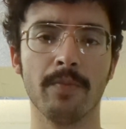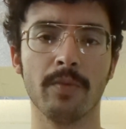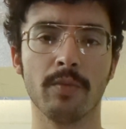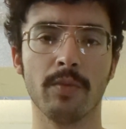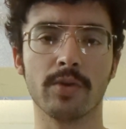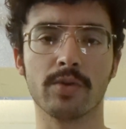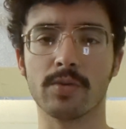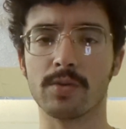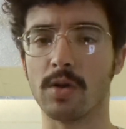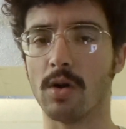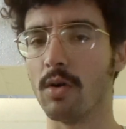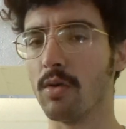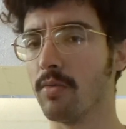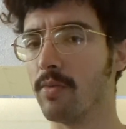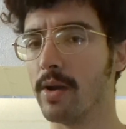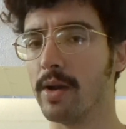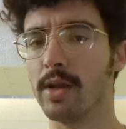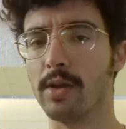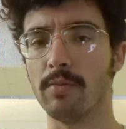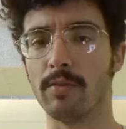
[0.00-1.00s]
which was
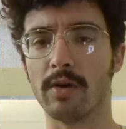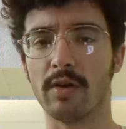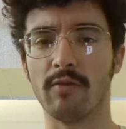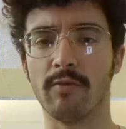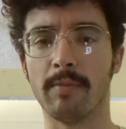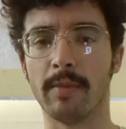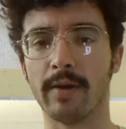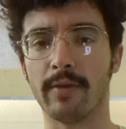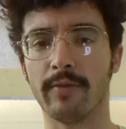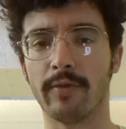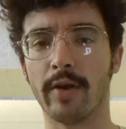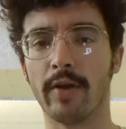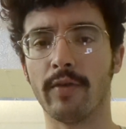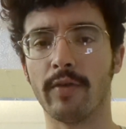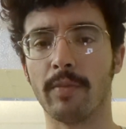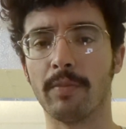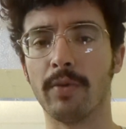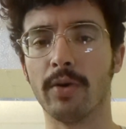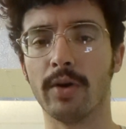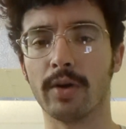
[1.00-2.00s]
already one of my
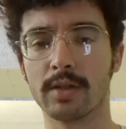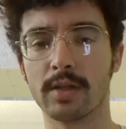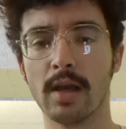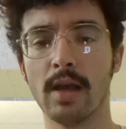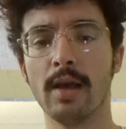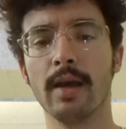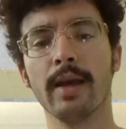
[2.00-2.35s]
favorite books.